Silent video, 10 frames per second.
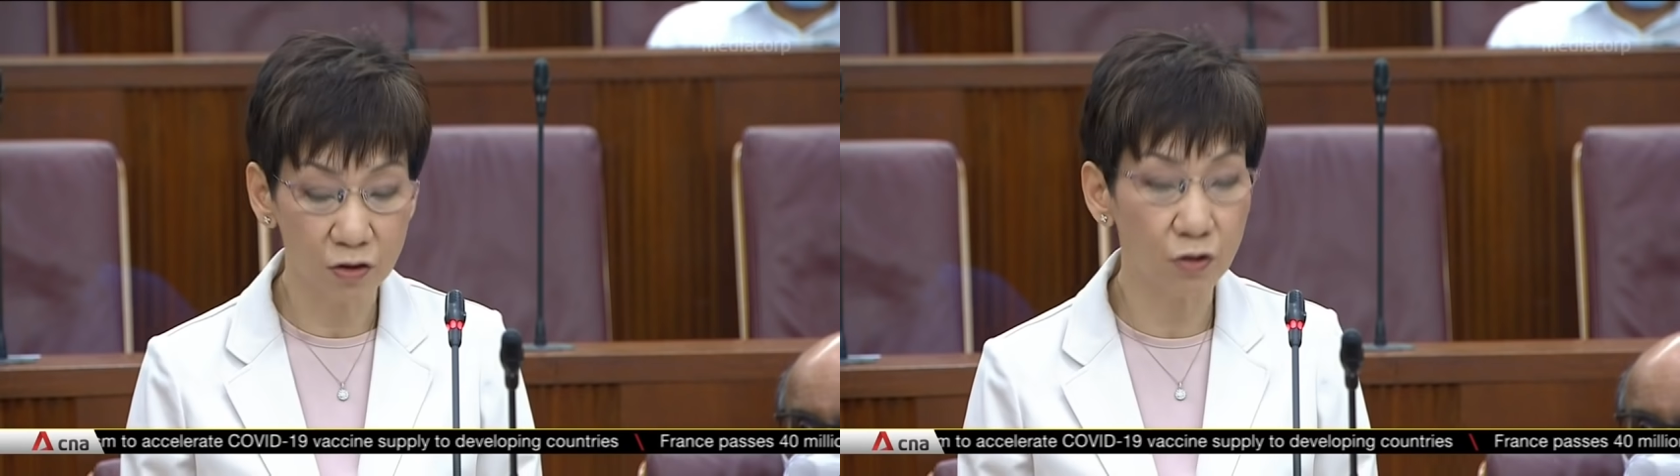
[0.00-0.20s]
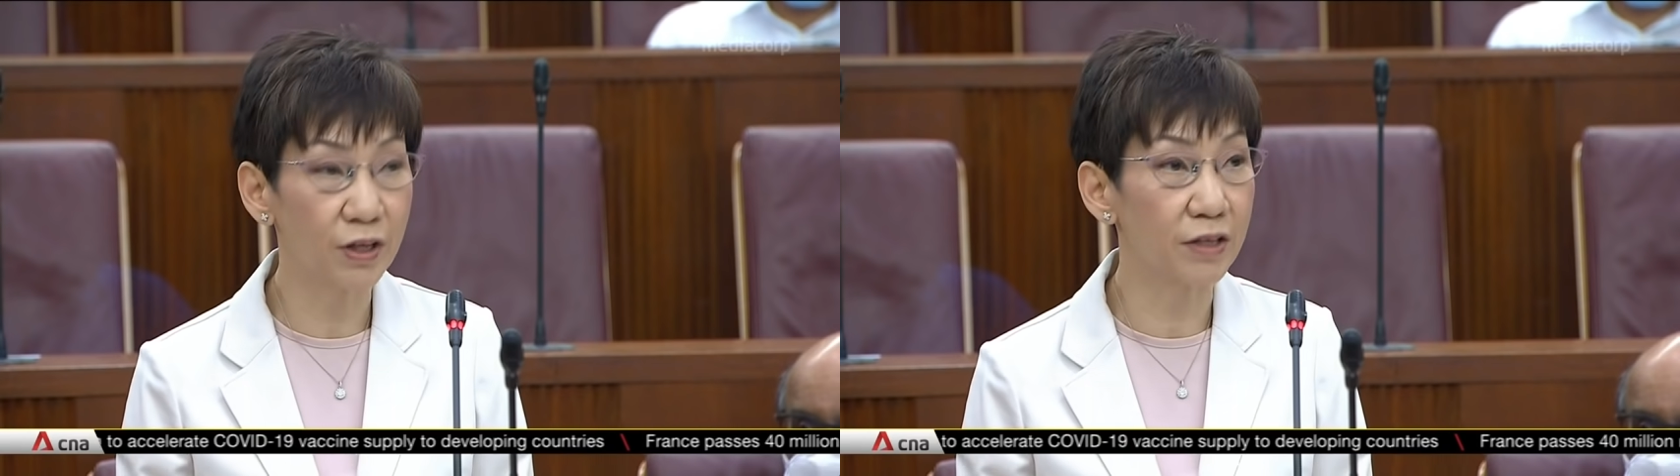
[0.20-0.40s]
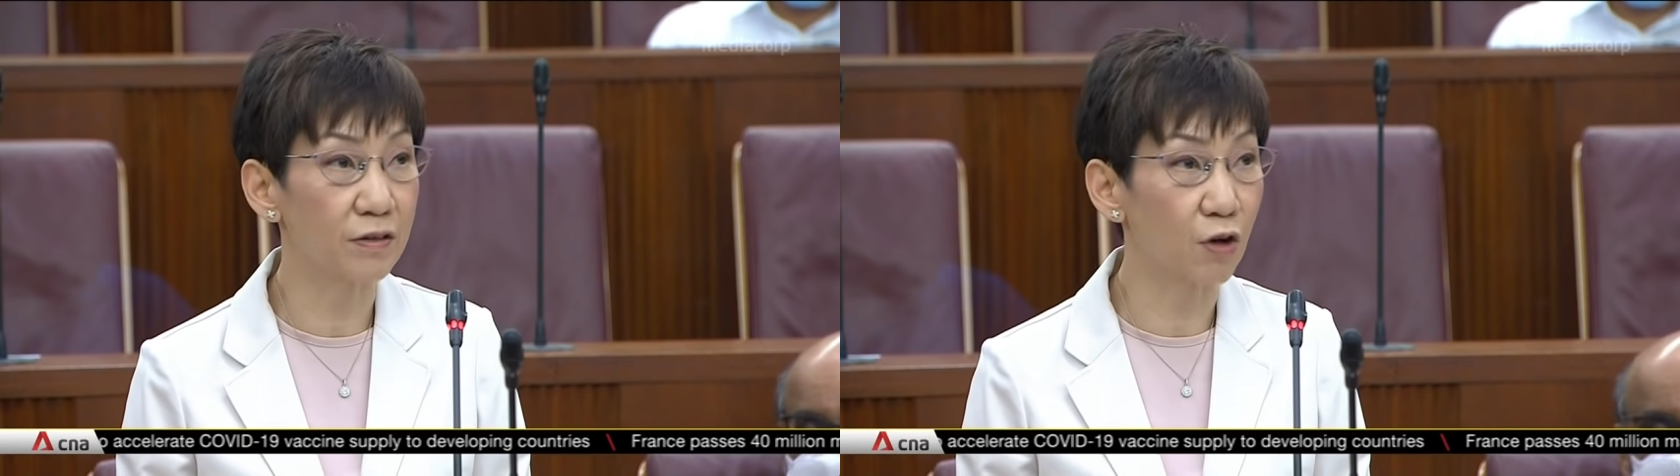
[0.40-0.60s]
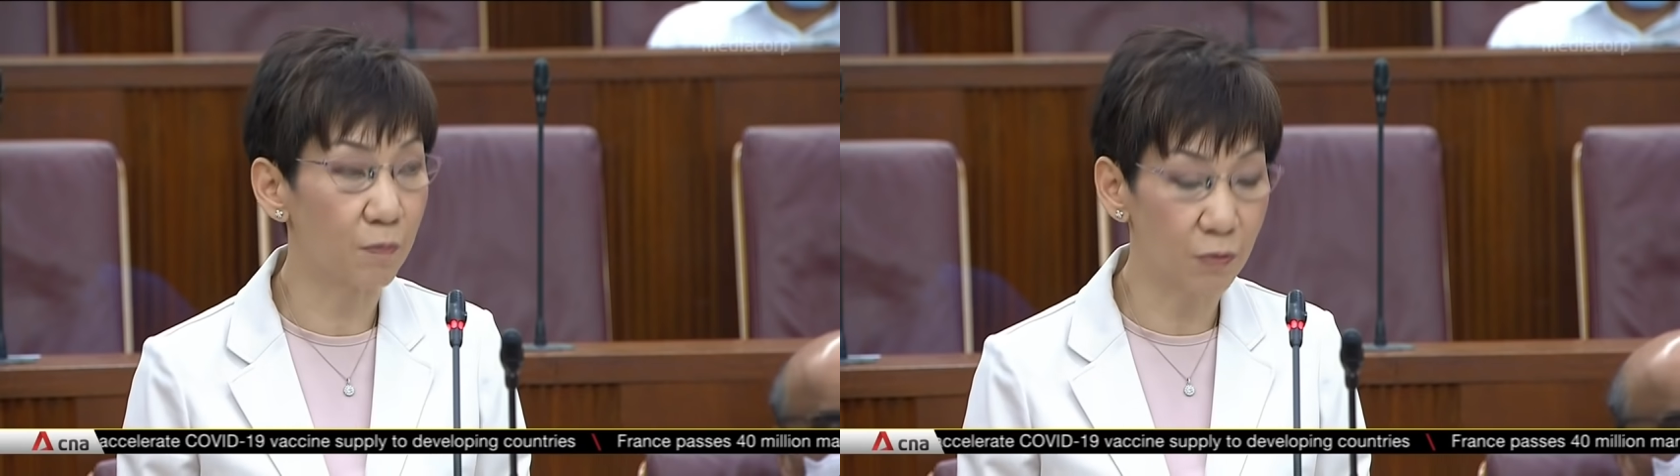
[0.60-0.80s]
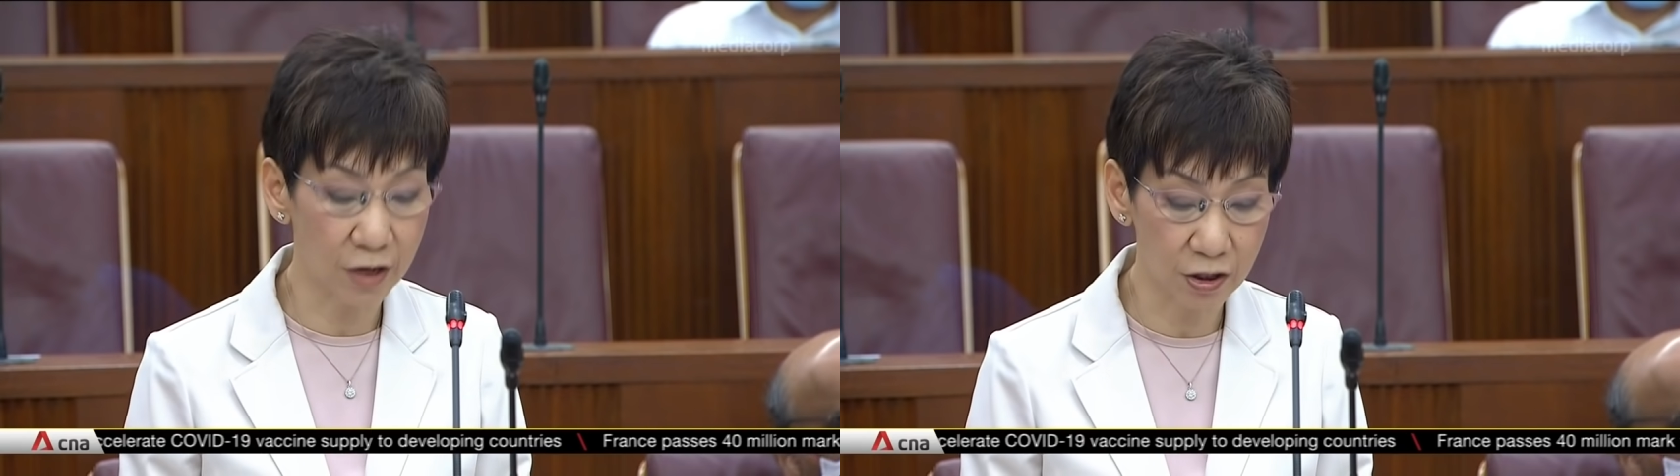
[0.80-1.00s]
during its
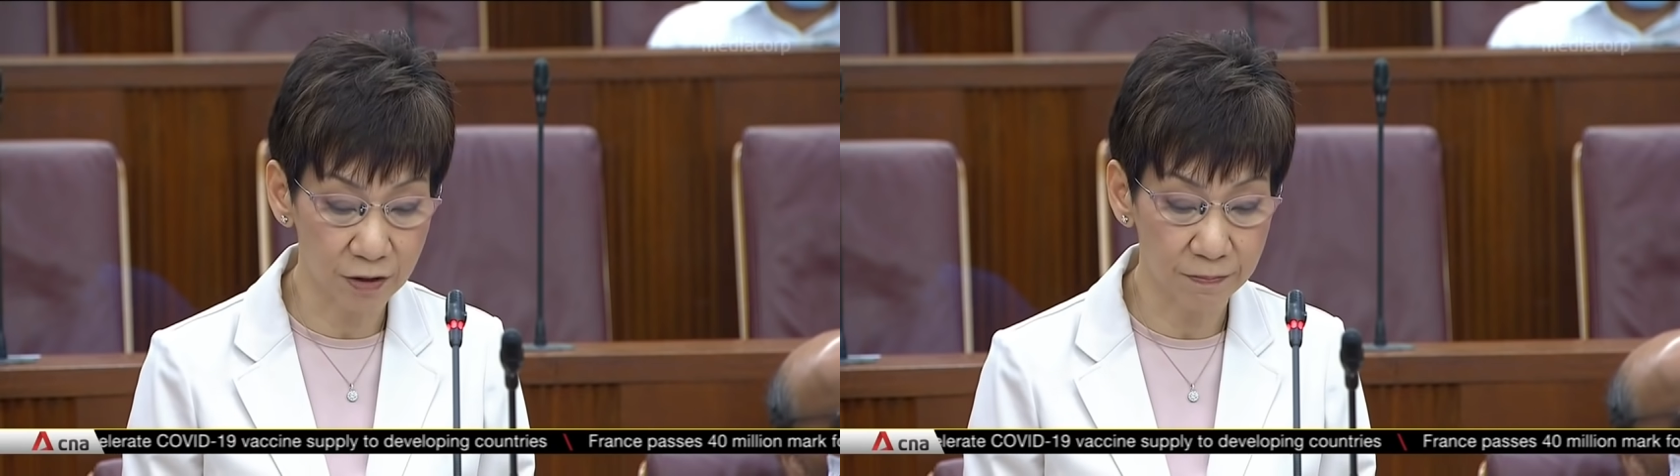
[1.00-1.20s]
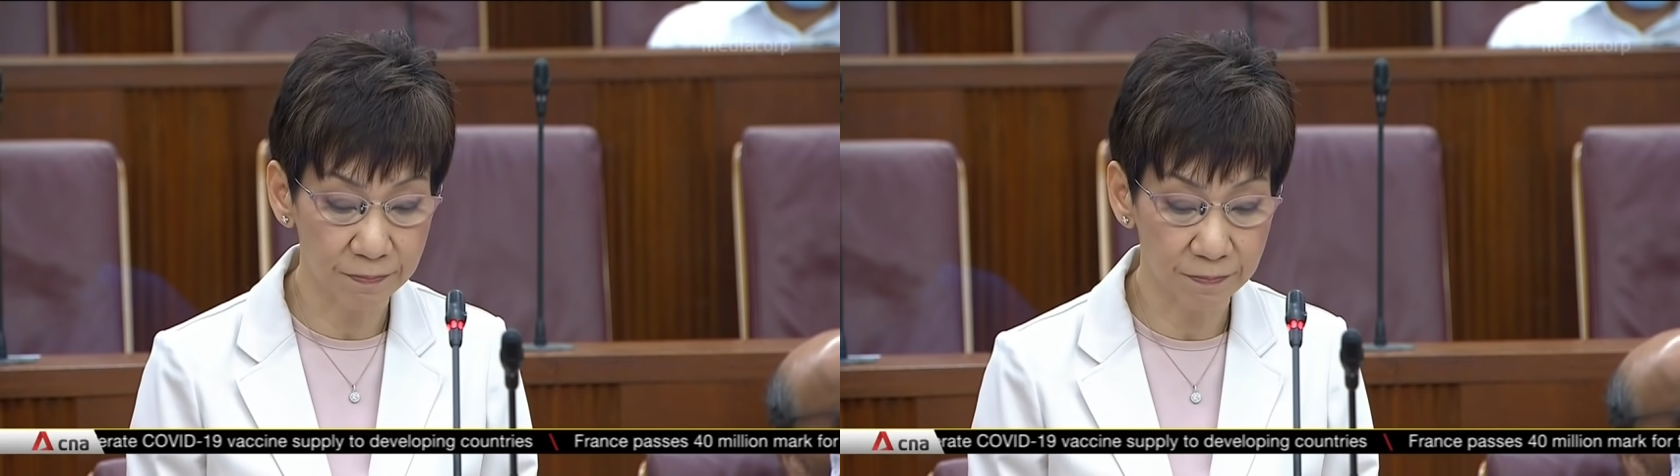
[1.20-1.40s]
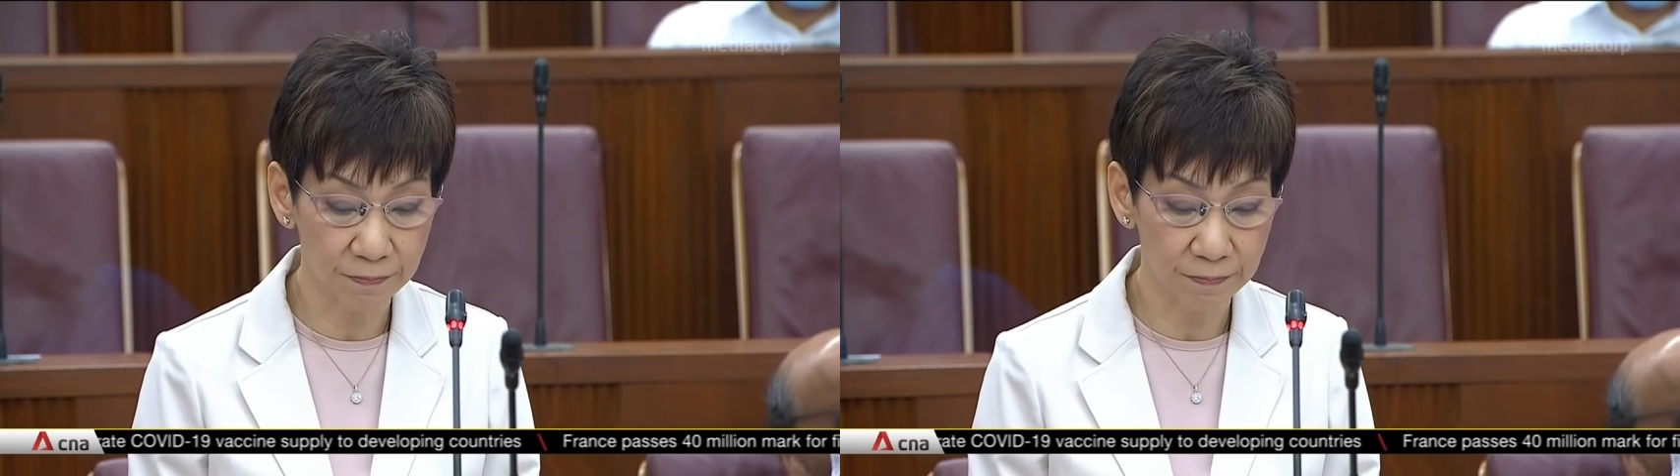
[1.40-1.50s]
operation.